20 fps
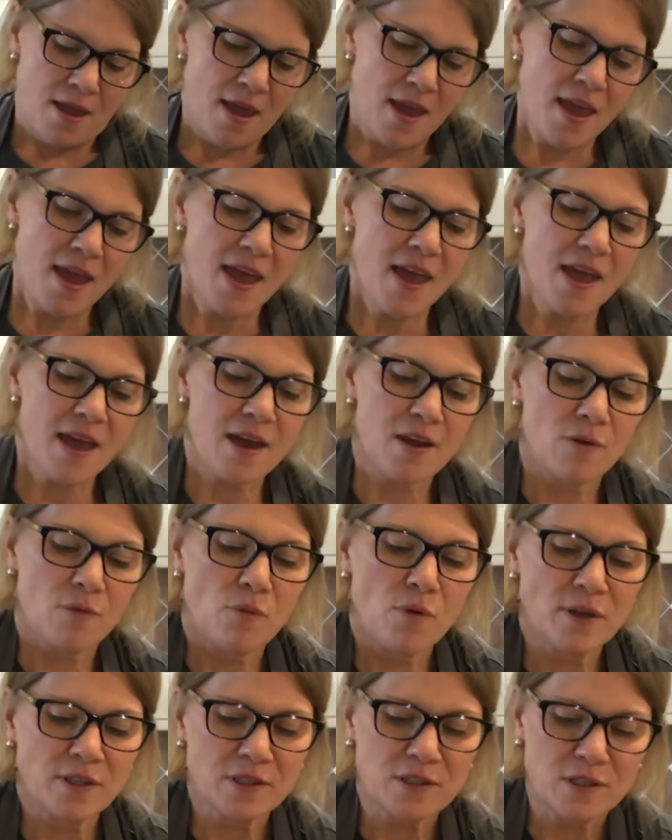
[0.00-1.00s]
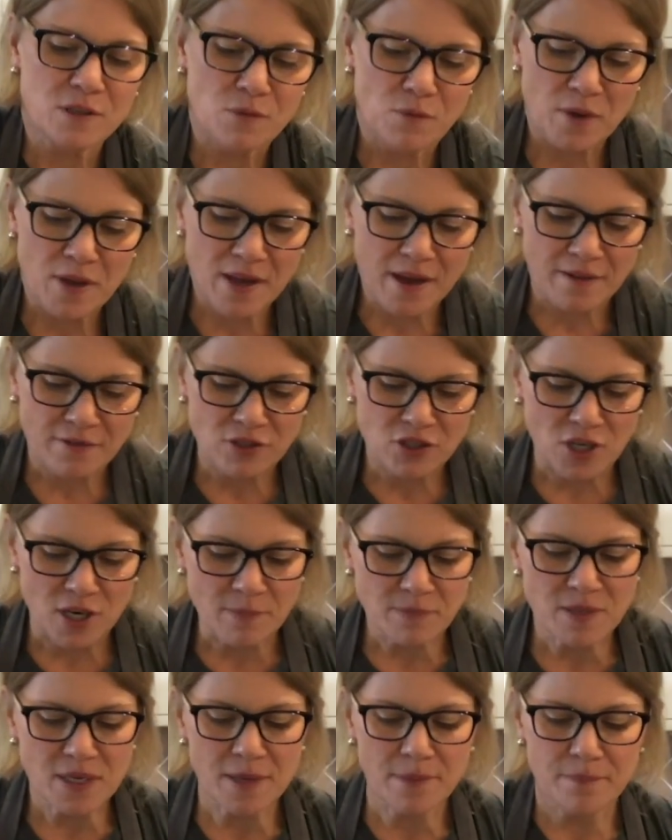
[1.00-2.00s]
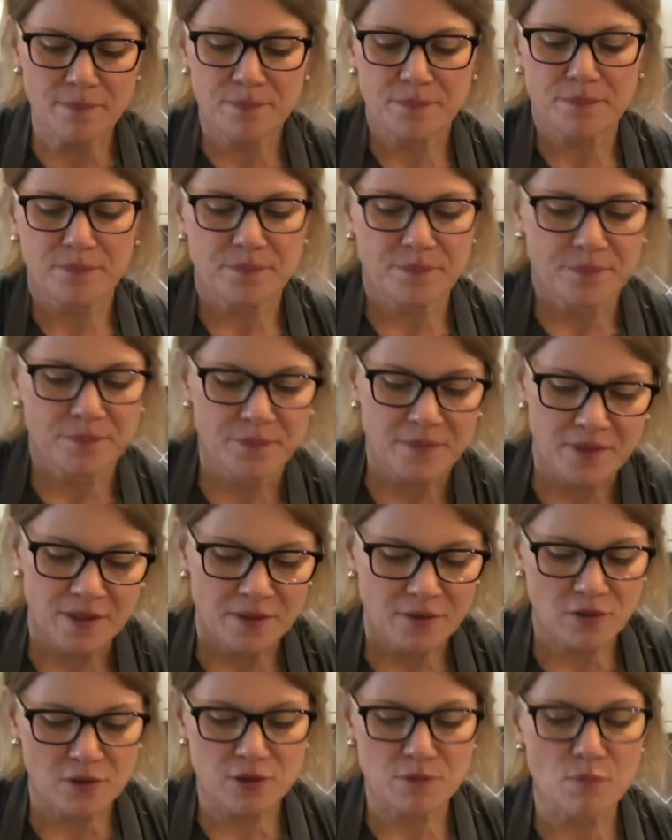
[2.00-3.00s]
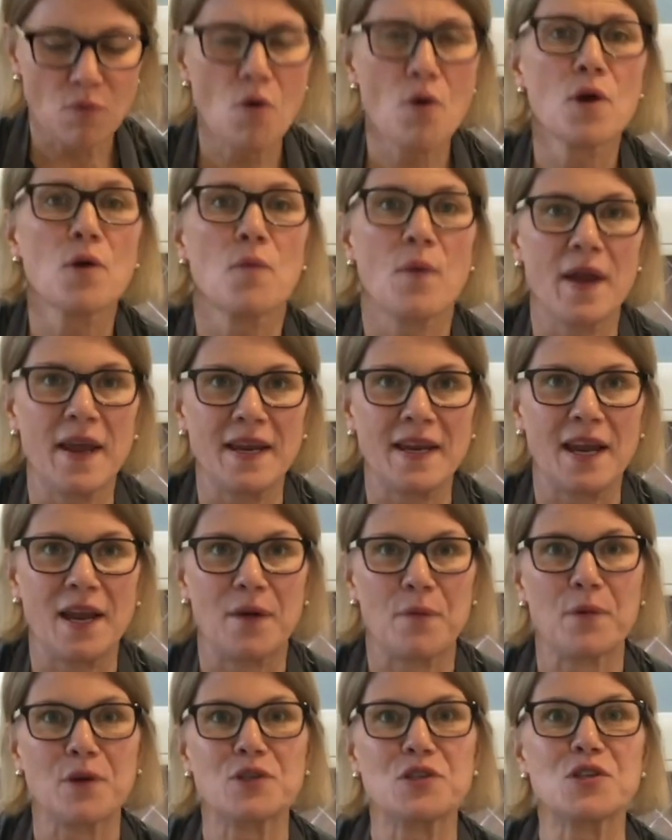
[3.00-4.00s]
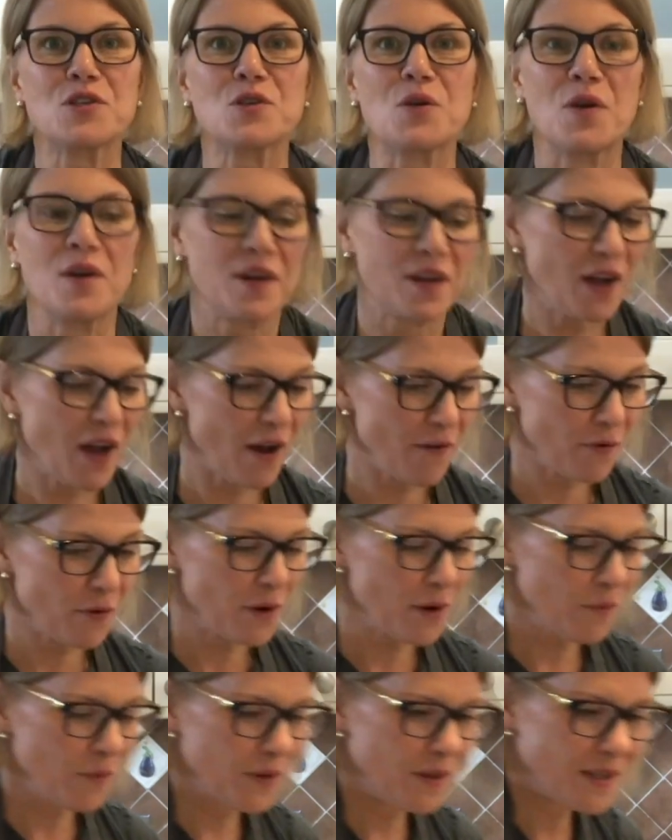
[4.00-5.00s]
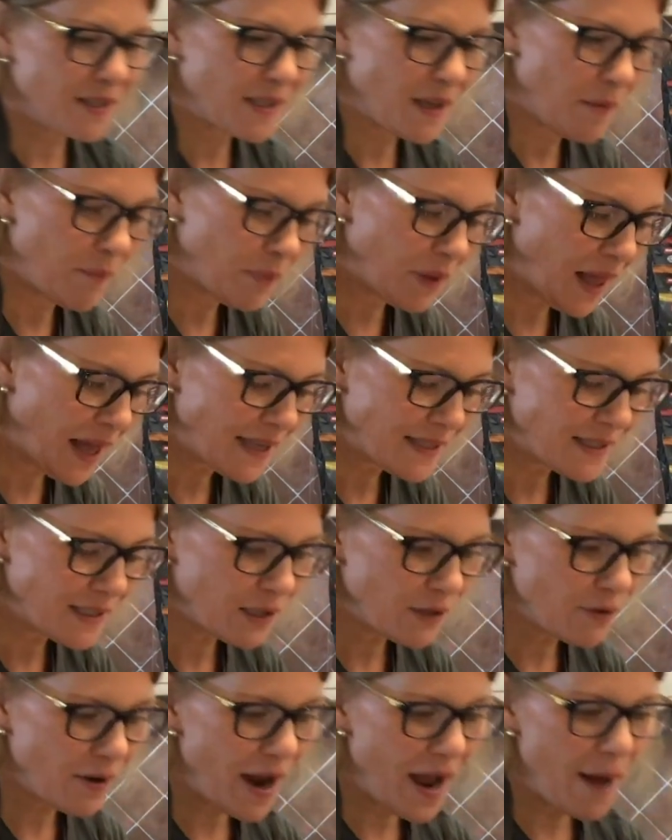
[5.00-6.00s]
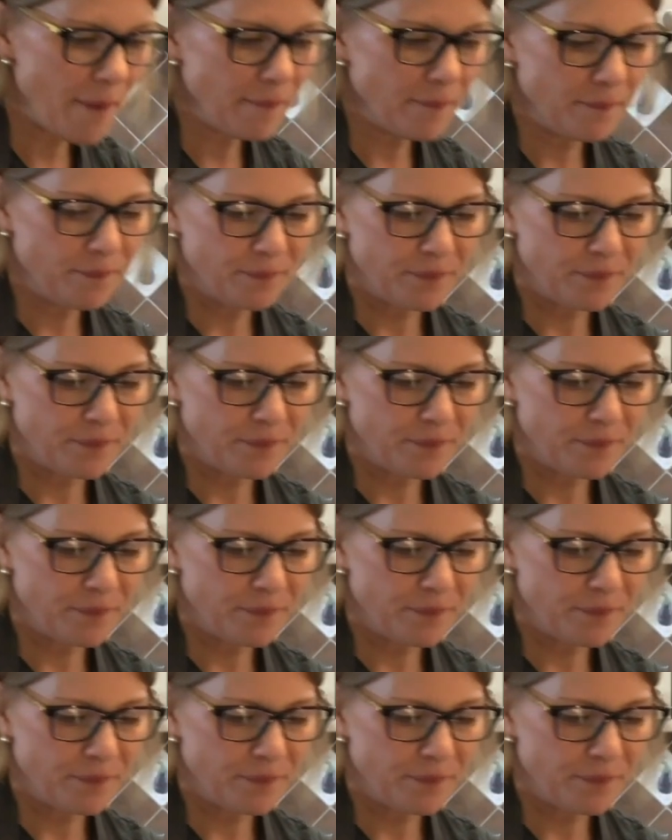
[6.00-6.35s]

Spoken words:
And once we have shaped it, there's more waiting. We're just going to cover it with some plastic wrap,